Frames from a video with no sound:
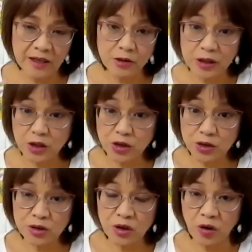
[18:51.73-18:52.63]

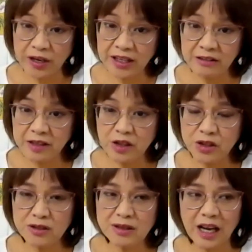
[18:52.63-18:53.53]
tradition or
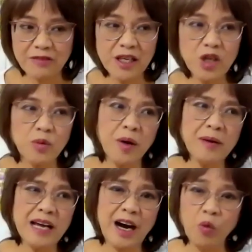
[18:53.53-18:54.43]
innovation, I think it will
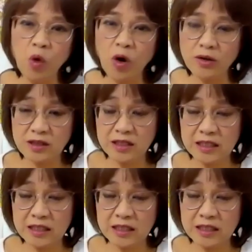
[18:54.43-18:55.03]
probably award